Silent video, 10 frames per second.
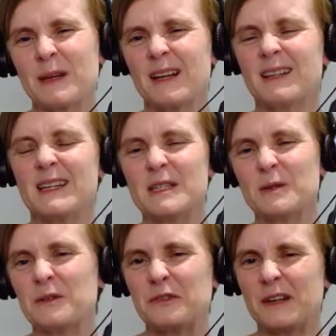a bit like they
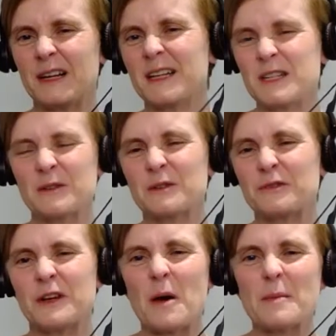do in Finland, the
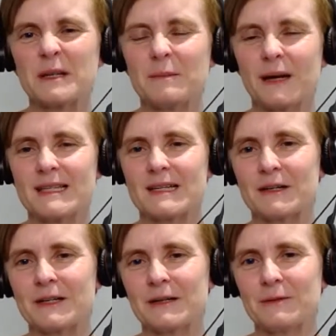phenomenon-based
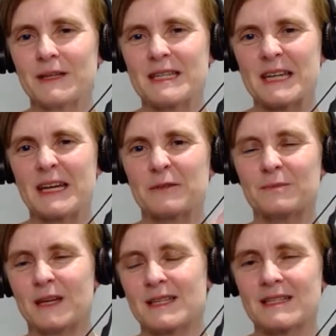learning, where
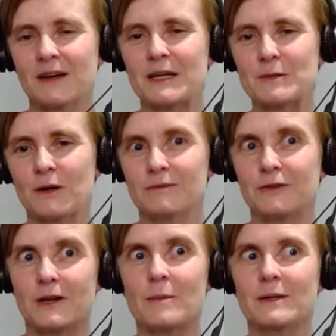they decide what
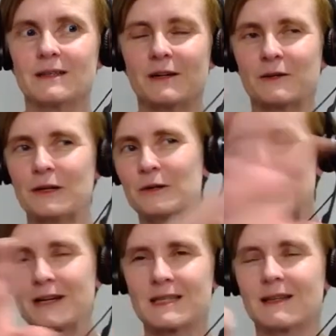phenomenon they're going to
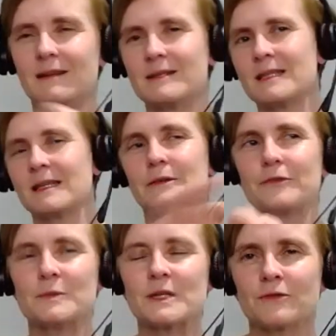look at and they see it
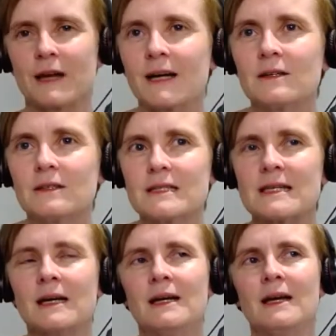from different angles.
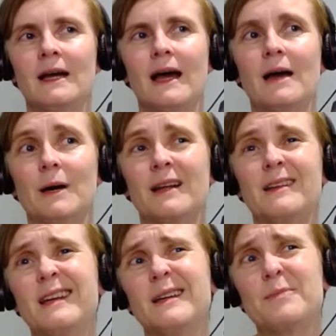And I
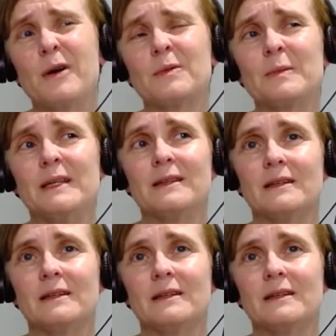think probably